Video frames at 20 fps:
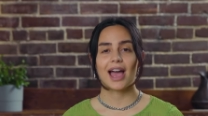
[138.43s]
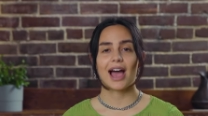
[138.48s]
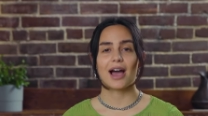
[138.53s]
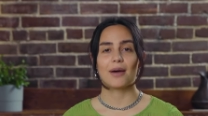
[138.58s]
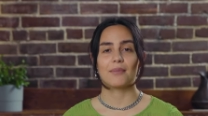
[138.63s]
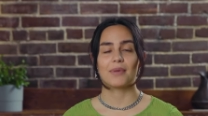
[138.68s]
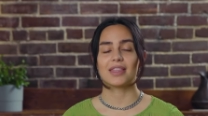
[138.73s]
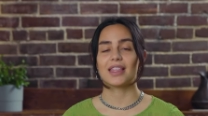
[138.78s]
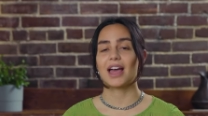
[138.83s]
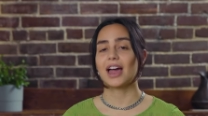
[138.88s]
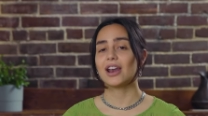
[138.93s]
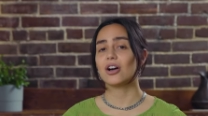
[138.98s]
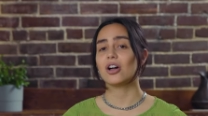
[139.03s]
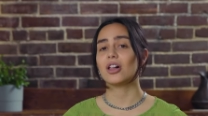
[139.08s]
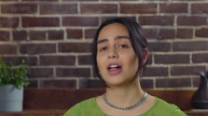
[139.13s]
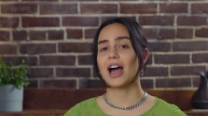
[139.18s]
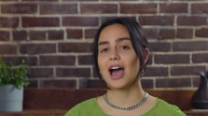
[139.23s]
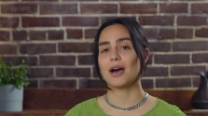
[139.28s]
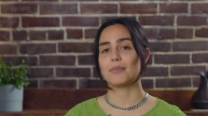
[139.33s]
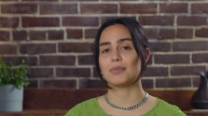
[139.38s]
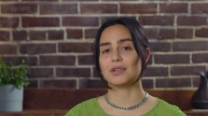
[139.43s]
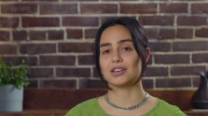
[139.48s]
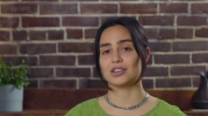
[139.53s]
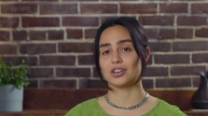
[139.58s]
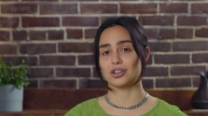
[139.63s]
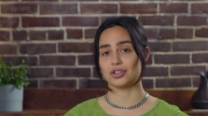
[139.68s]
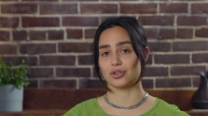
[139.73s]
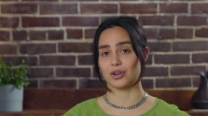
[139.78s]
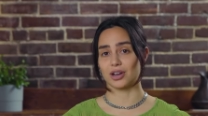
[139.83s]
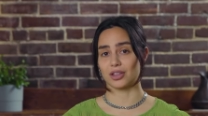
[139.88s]
Um, and that all
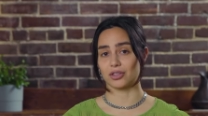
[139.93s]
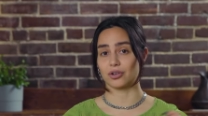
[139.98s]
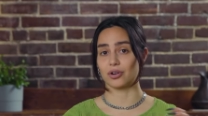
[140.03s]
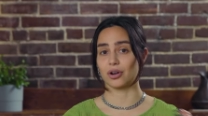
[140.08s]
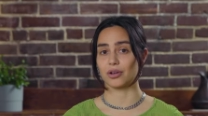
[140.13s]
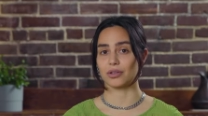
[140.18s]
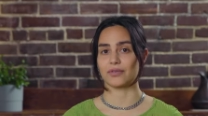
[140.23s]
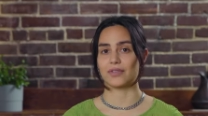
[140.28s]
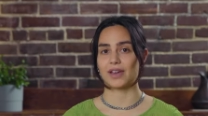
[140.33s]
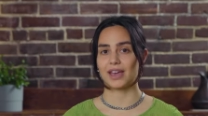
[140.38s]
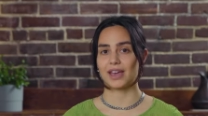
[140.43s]
happened during the growth